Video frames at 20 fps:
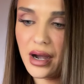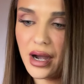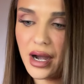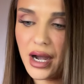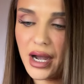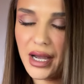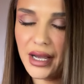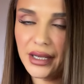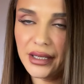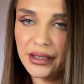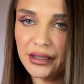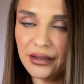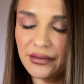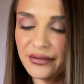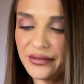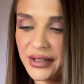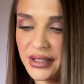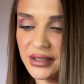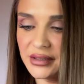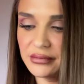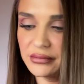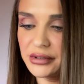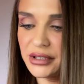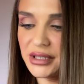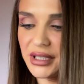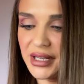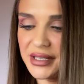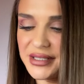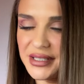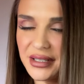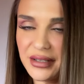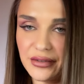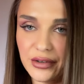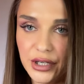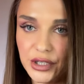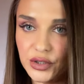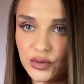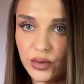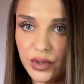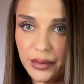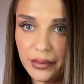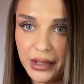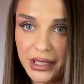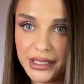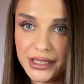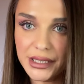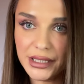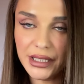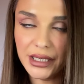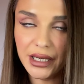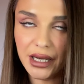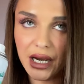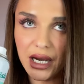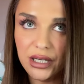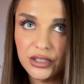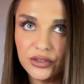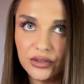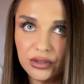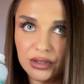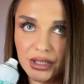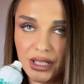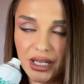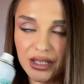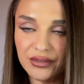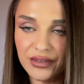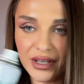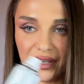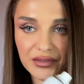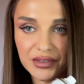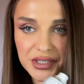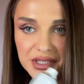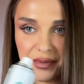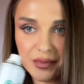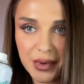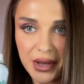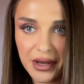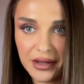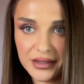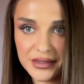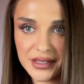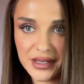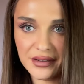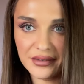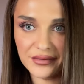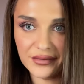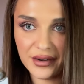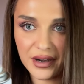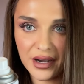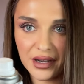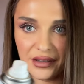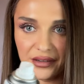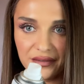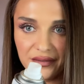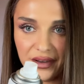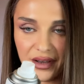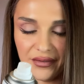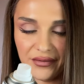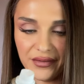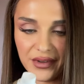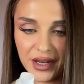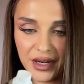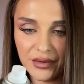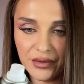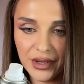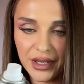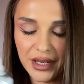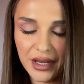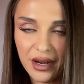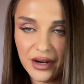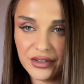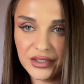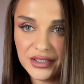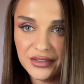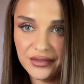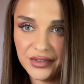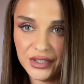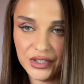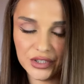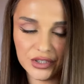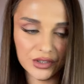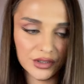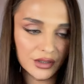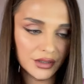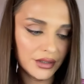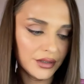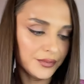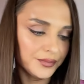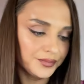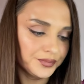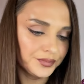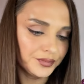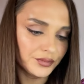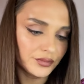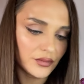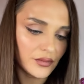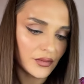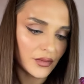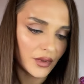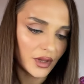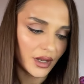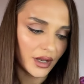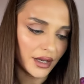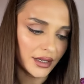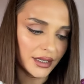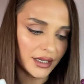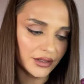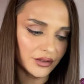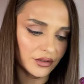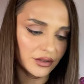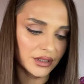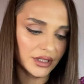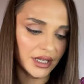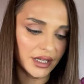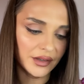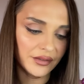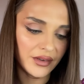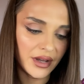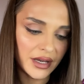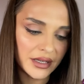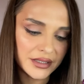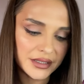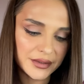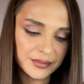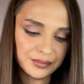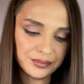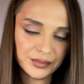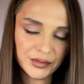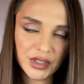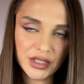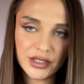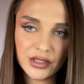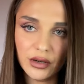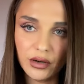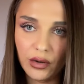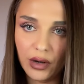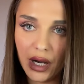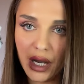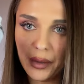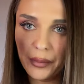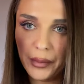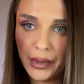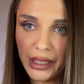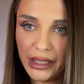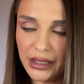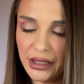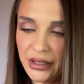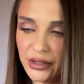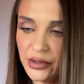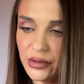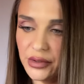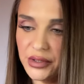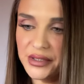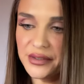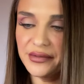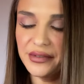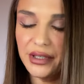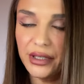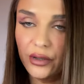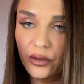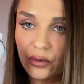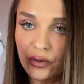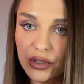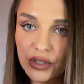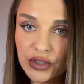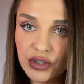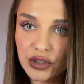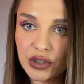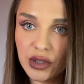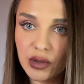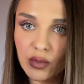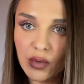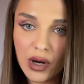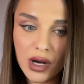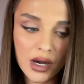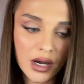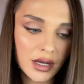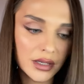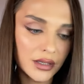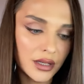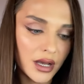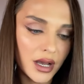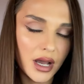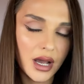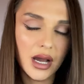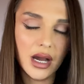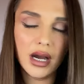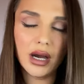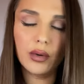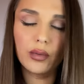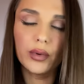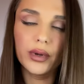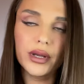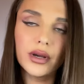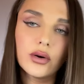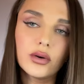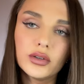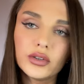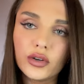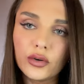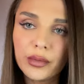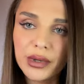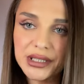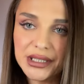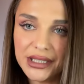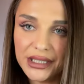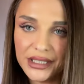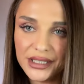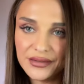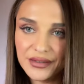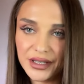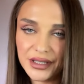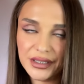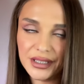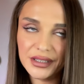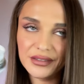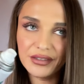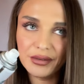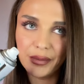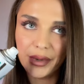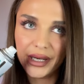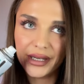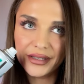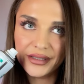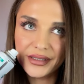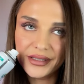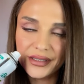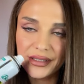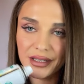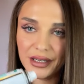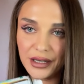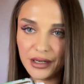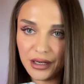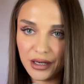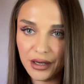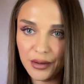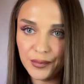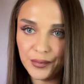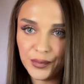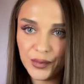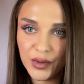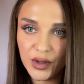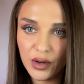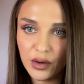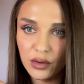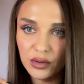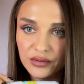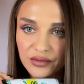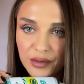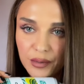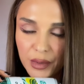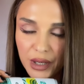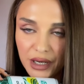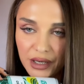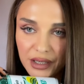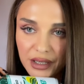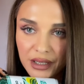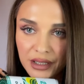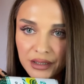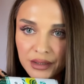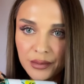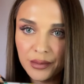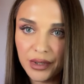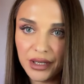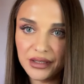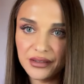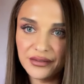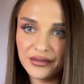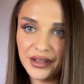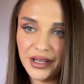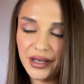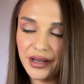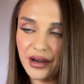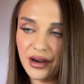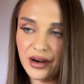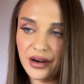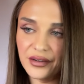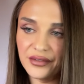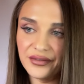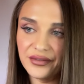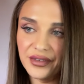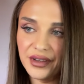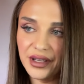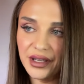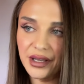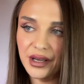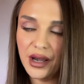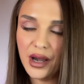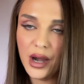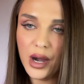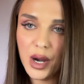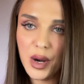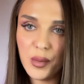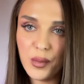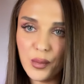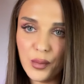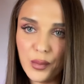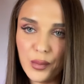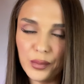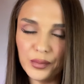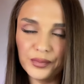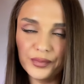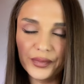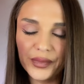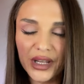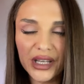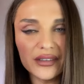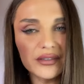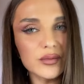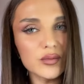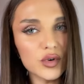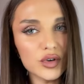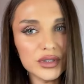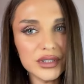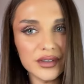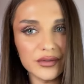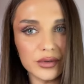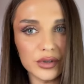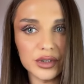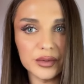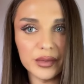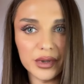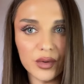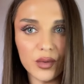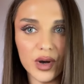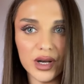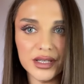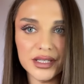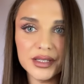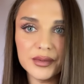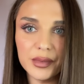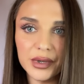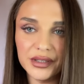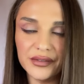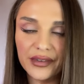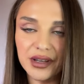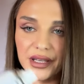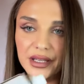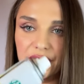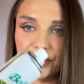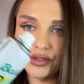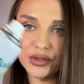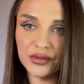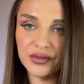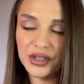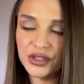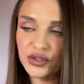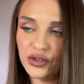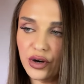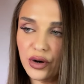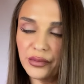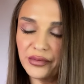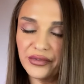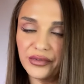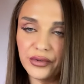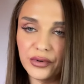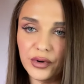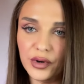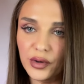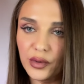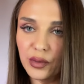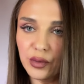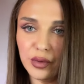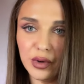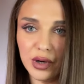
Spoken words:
the classic fresh one basically. I don't like the other smells, I find them very artificial, and I don't like that, so I mainly use the original one. We all know Batiste, they're not the best on the market, but they are the not the most affordable ones, but they do the job for